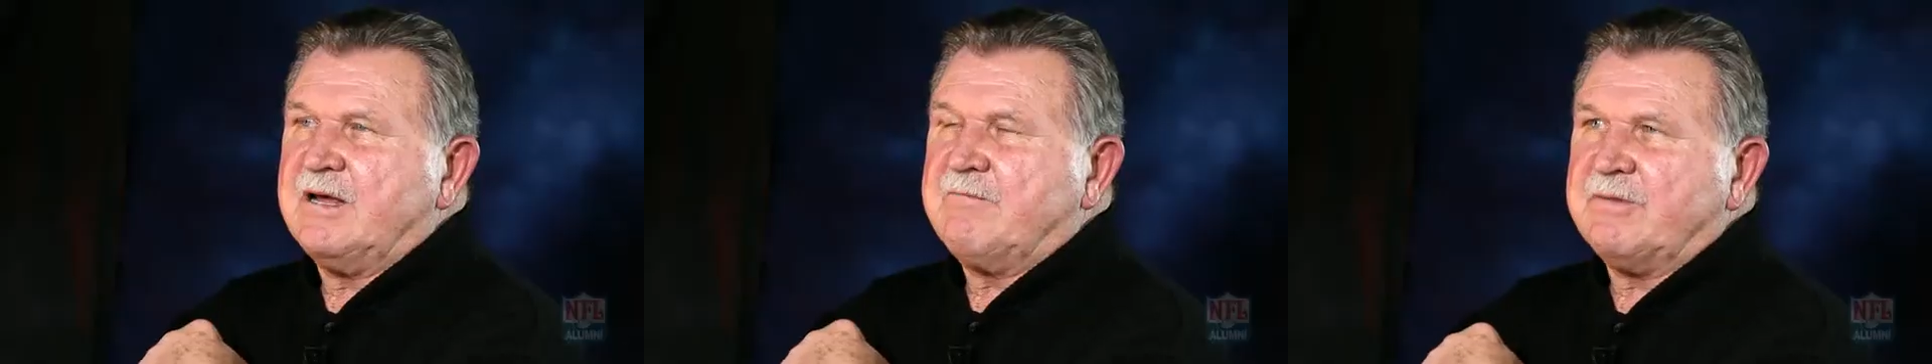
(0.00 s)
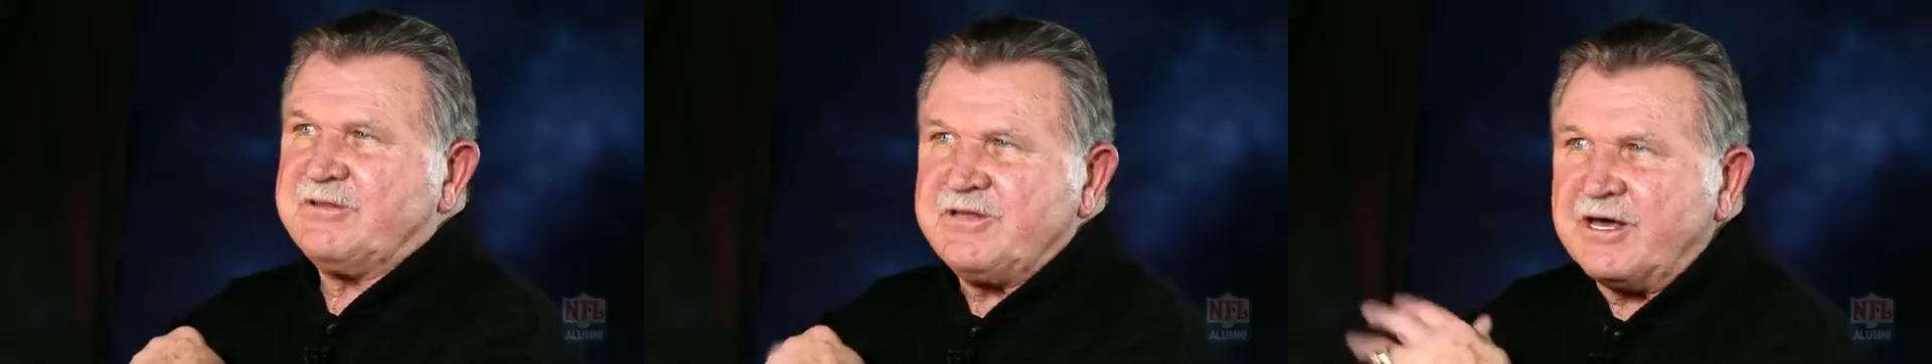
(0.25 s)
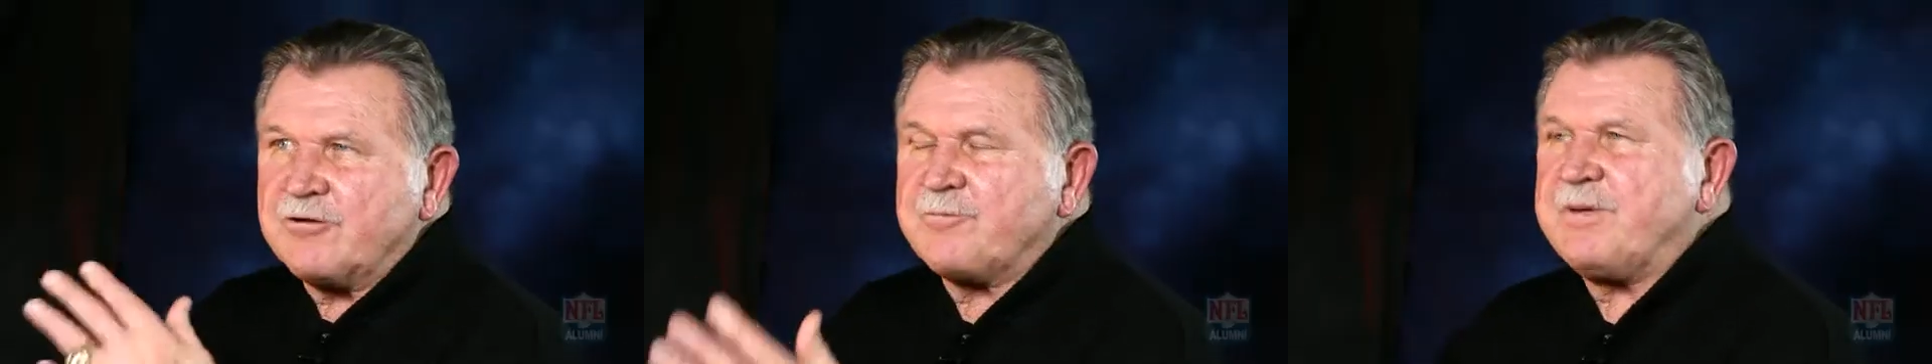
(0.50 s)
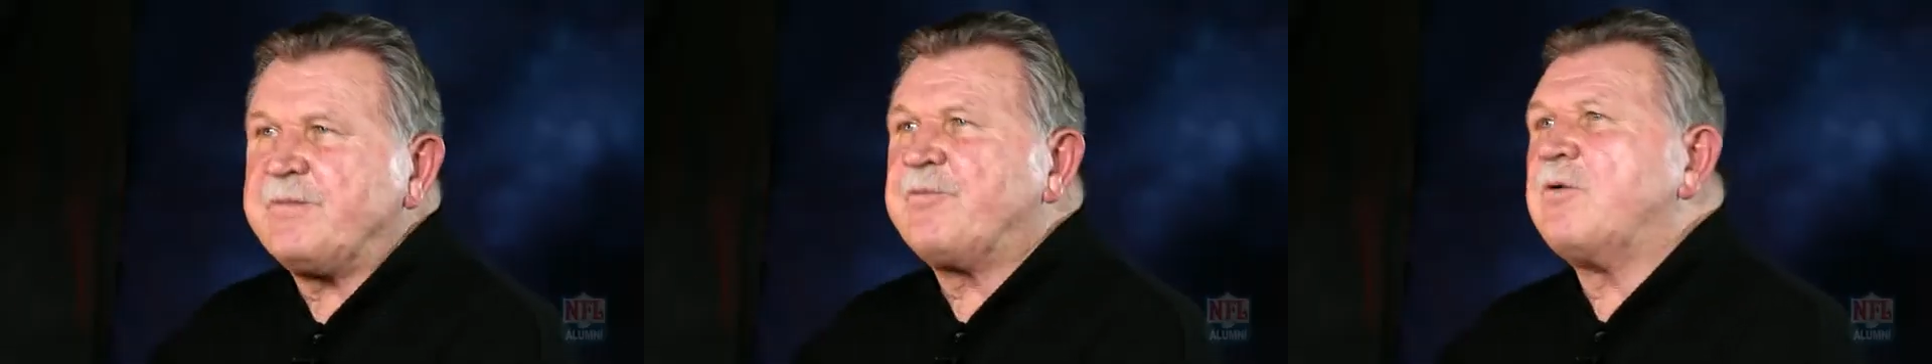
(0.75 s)
But the other
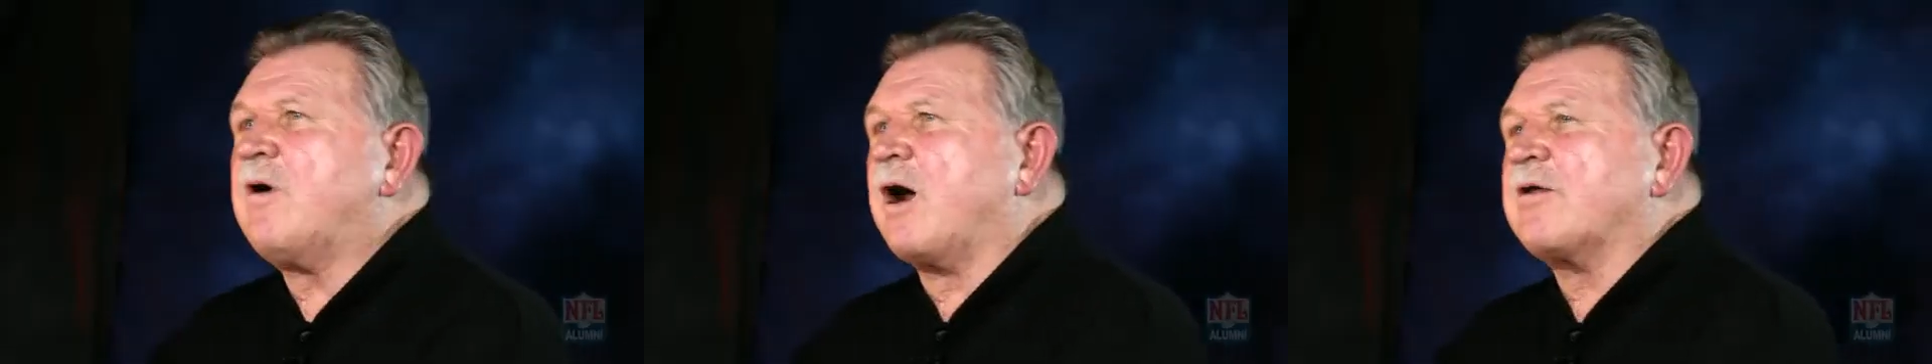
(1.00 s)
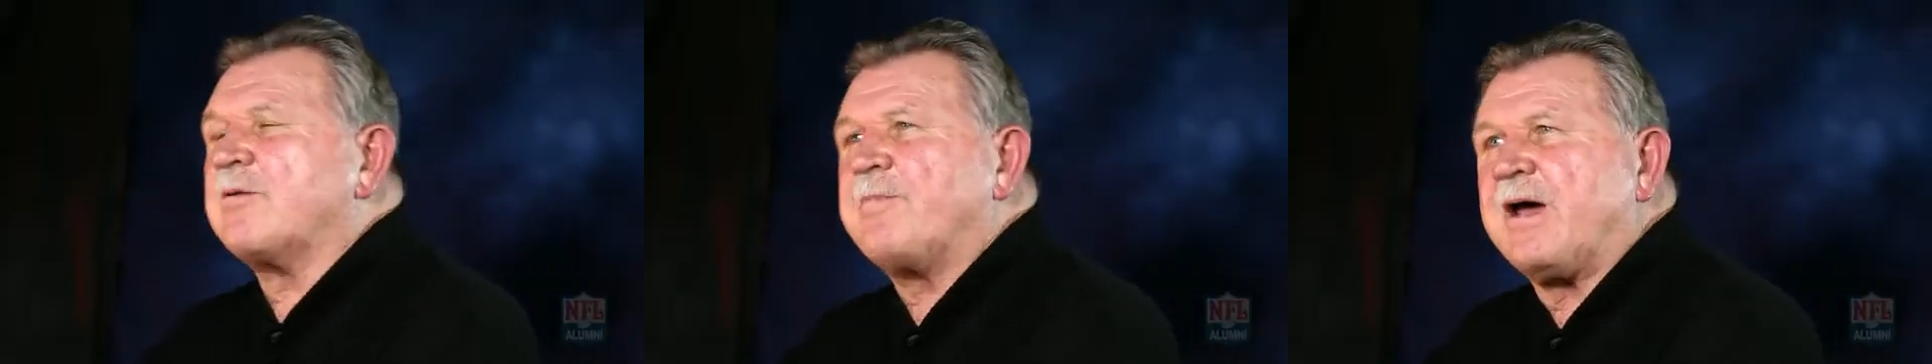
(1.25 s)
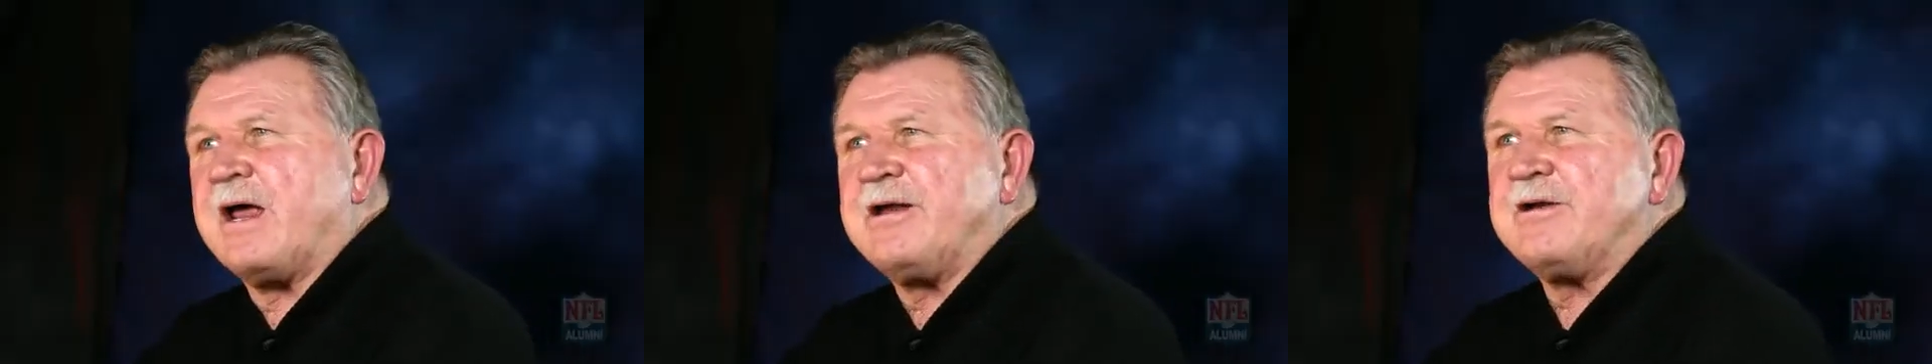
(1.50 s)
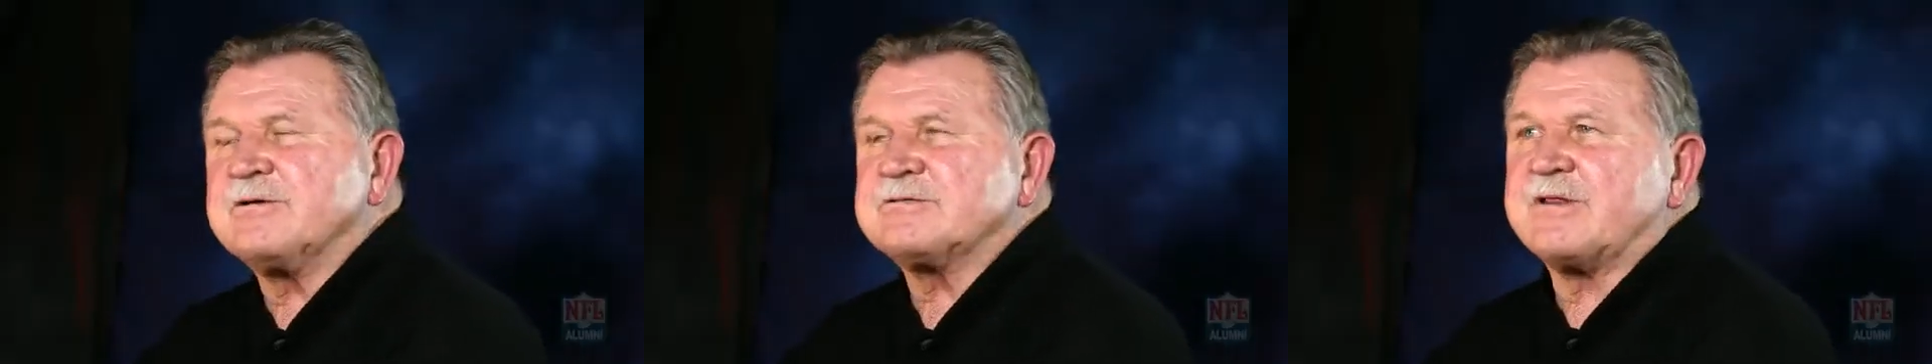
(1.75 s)
people are the
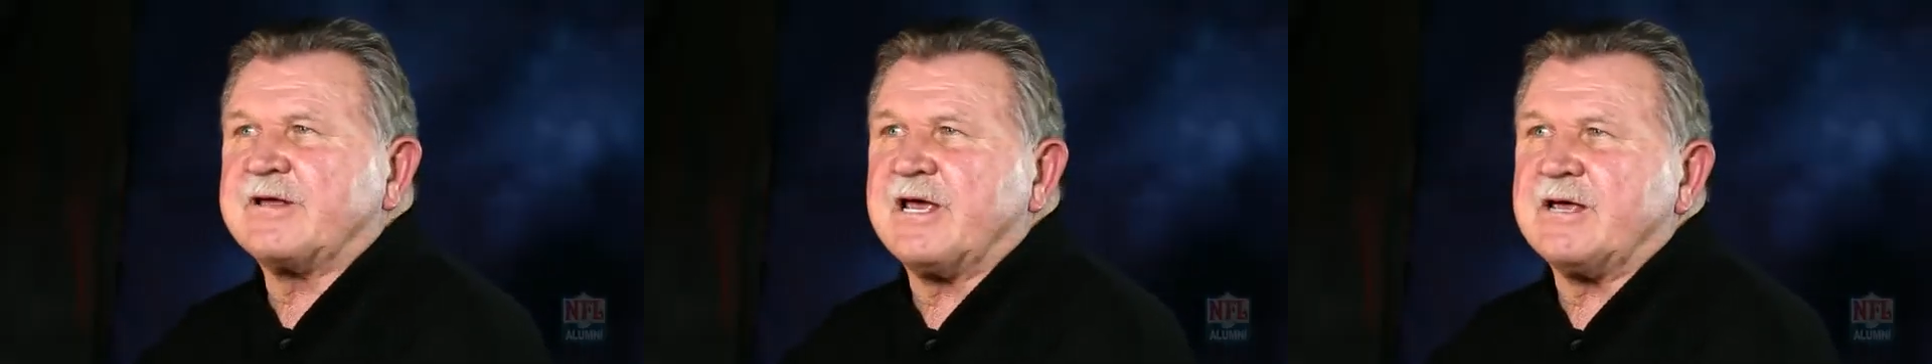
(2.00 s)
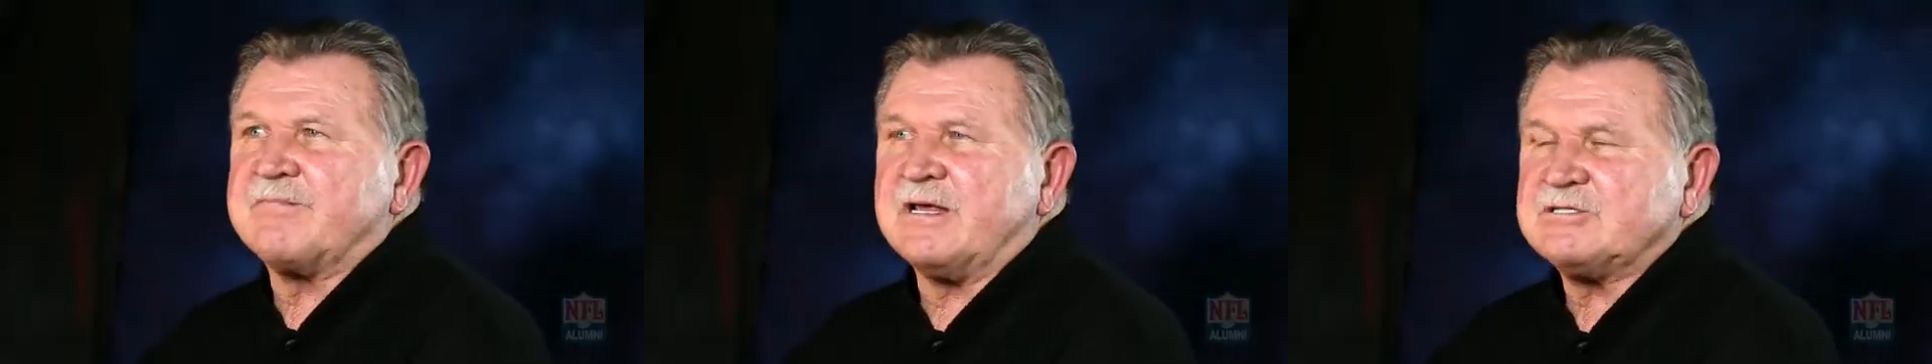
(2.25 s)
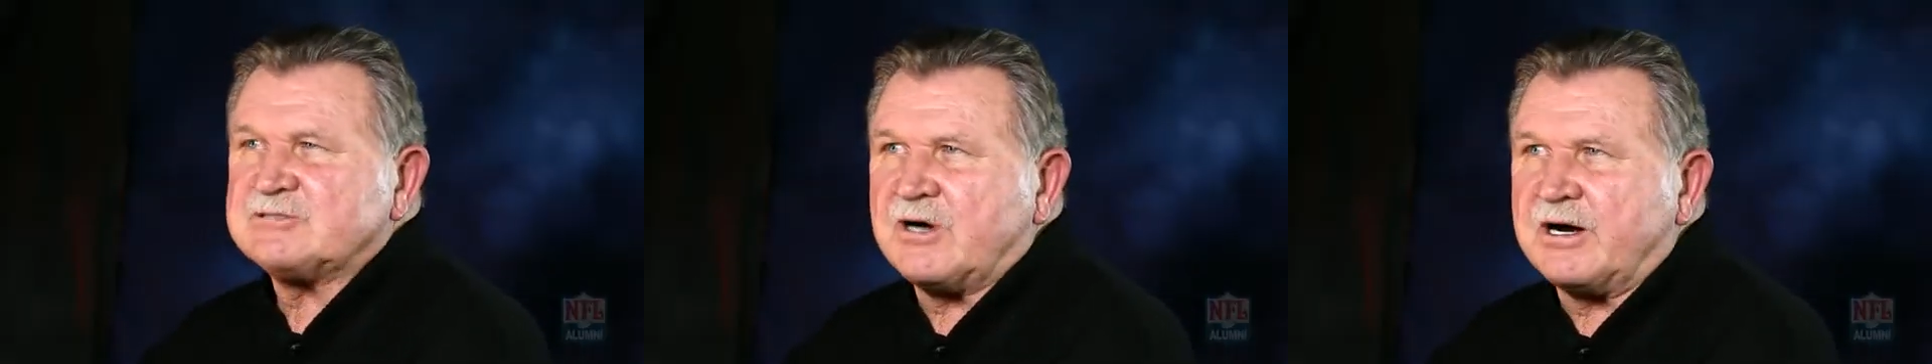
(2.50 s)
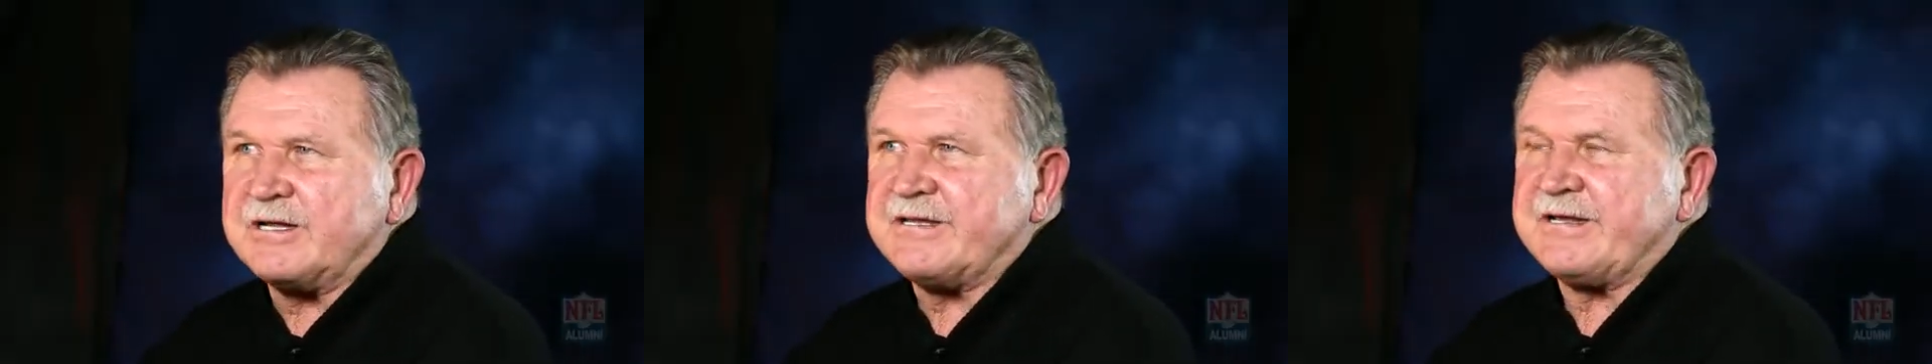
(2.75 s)
pioneers of the game. They
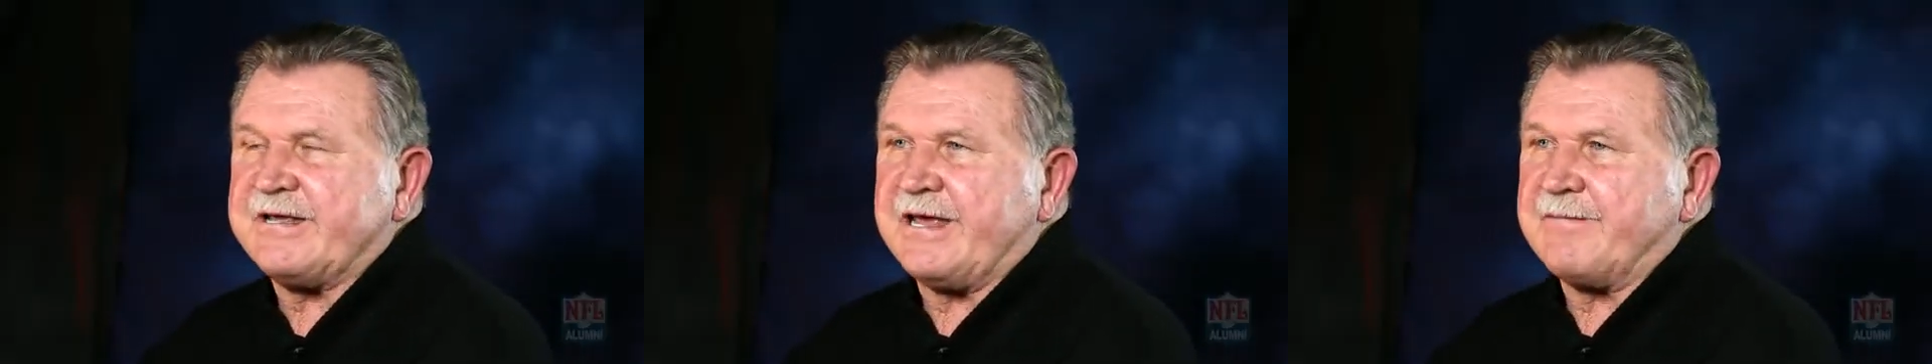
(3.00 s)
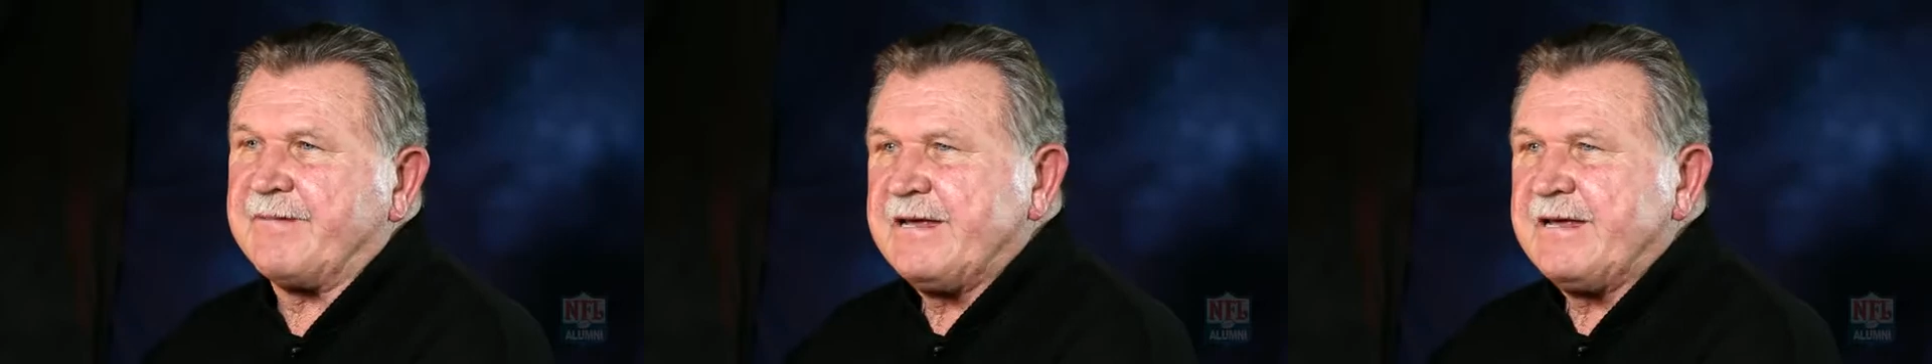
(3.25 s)
started the game.